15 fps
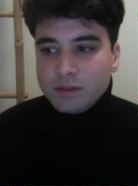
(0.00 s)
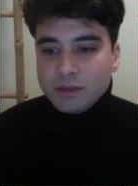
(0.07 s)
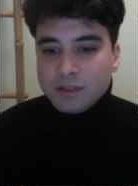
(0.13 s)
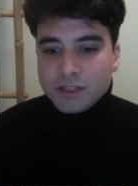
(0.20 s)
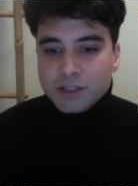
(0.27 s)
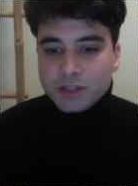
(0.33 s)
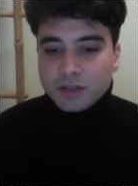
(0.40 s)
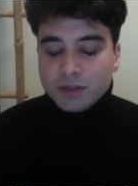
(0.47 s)

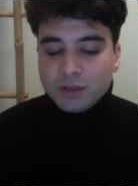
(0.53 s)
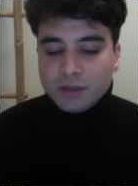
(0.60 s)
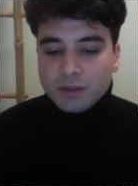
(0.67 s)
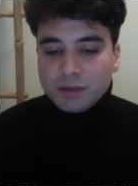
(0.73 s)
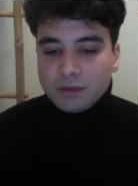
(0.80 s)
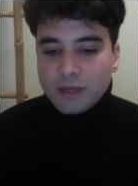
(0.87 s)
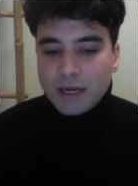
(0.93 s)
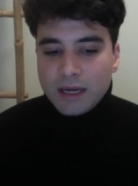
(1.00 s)

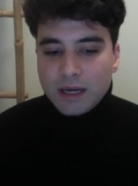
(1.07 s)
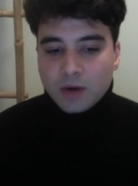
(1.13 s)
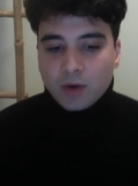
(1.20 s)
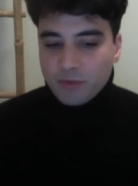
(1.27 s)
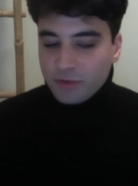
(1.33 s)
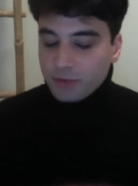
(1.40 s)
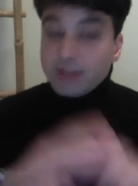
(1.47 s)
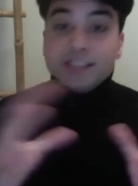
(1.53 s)
digital uh,
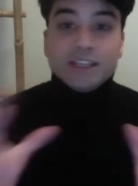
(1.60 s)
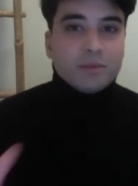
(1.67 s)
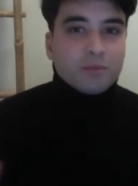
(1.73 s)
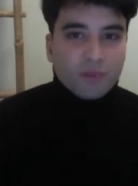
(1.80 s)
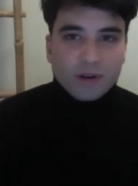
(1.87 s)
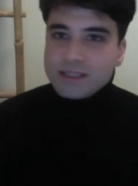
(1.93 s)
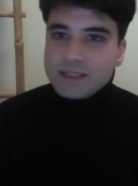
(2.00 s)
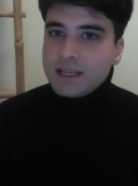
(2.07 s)
or three D
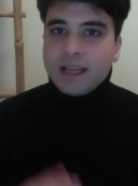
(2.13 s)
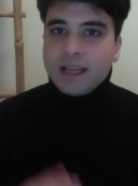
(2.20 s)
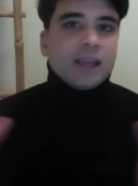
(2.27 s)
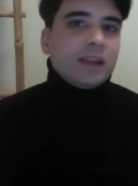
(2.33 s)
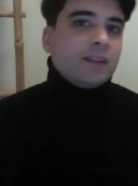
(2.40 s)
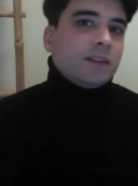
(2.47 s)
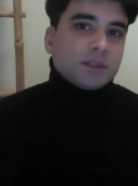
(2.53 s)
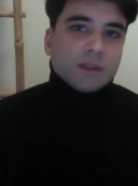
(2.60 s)
printing,
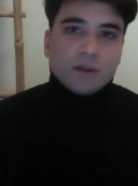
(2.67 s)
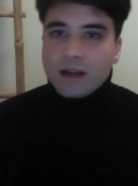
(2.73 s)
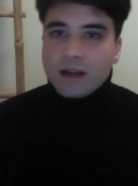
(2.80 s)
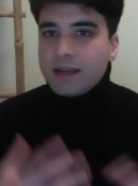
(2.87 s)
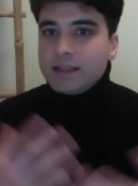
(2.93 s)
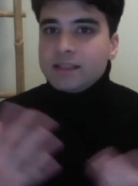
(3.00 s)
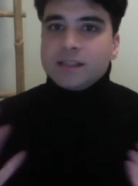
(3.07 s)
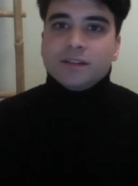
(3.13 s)
and there's all
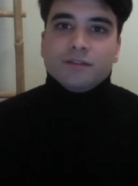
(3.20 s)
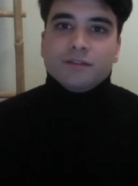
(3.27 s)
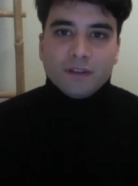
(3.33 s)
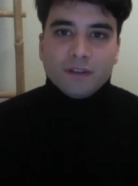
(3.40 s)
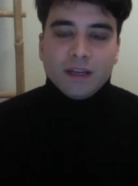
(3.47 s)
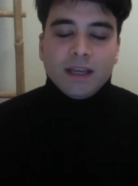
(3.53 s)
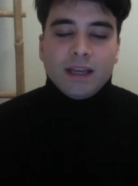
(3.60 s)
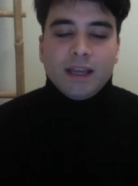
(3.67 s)
kinds of
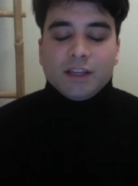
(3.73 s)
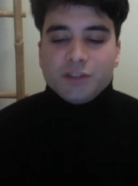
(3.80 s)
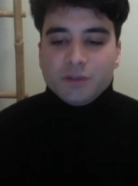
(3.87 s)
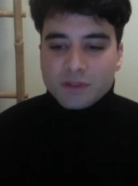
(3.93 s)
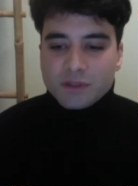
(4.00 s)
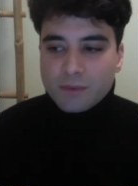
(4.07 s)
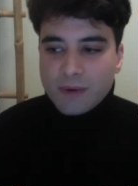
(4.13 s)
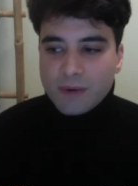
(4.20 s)

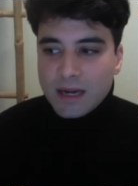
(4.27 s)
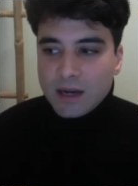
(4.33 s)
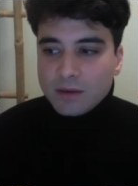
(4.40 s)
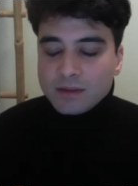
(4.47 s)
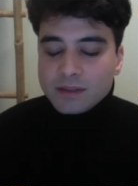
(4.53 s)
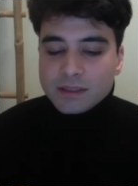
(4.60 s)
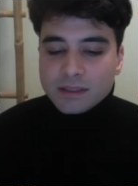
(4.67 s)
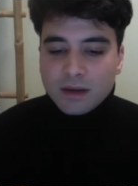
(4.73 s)
issues
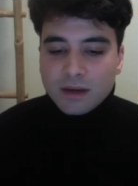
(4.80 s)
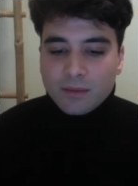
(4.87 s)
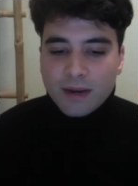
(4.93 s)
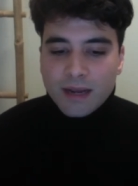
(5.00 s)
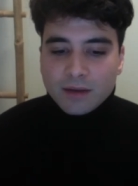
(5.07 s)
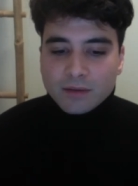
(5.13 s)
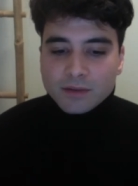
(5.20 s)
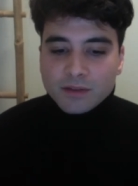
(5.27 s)
around,
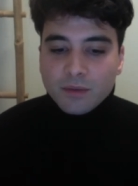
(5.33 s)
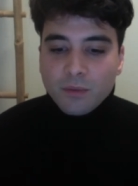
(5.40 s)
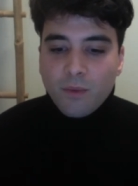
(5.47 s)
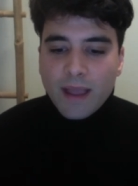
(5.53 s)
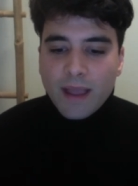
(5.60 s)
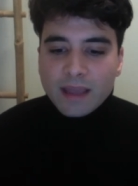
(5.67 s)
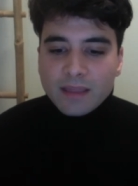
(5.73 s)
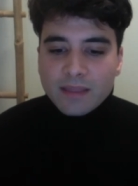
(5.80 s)
around the
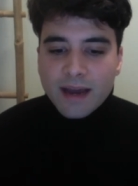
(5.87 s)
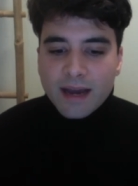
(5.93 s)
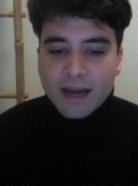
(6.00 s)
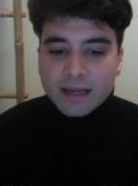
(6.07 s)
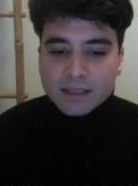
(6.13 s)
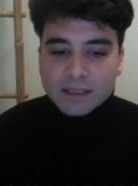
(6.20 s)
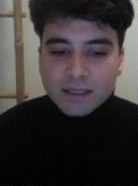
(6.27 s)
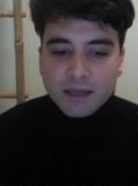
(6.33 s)
way
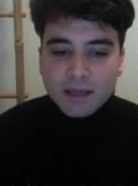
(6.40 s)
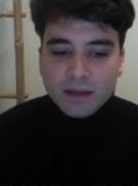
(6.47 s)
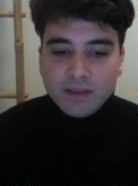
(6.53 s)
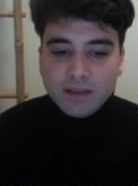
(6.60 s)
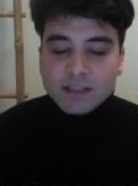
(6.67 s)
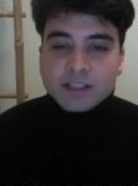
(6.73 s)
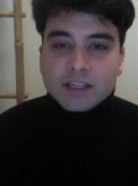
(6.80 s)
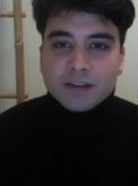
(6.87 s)
that
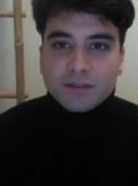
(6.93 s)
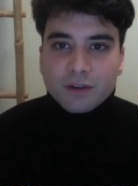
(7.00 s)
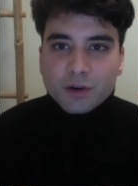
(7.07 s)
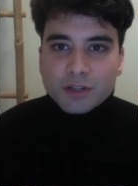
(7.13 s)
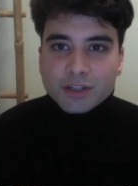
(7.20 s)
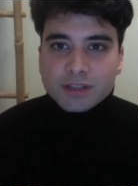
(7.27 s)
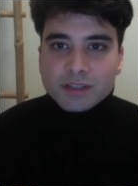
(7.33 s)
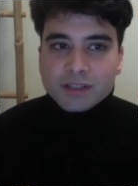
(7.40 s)
these
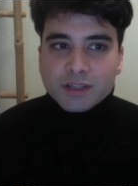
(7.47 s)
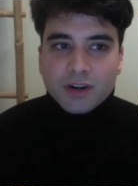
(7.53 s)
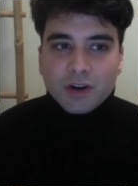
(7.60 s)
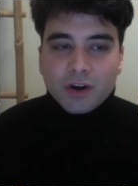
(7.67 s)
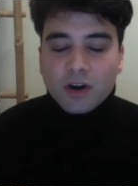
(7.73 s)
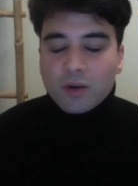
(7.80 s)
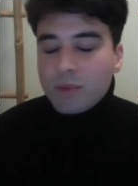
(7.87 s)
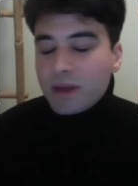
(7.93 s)
conversions
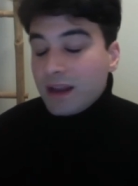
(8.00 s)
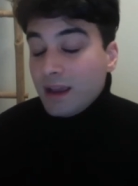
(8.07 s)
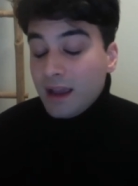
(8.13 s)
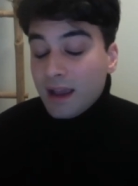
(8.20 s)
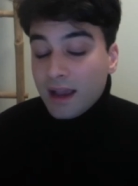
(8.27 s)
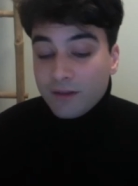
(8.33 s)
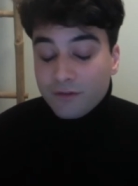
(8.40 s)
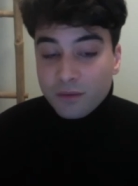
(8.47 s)
occur. But
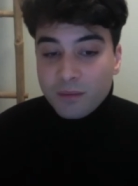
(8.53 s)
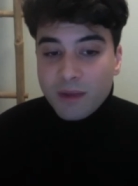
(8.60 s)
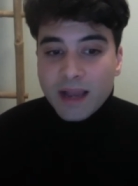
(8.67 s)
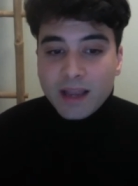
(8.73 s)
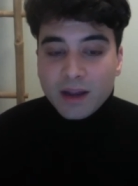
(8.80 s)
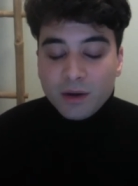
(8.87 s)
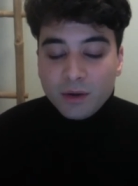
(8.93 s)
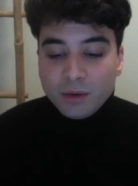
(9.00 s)
for
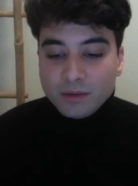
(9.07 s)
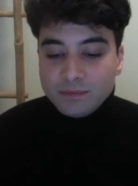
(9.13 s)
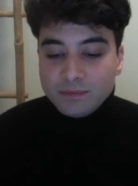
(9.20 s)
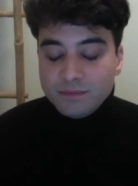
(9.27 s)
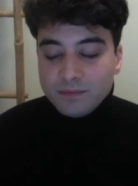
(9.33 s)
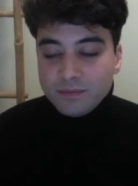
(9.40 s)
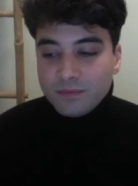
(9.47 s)
my own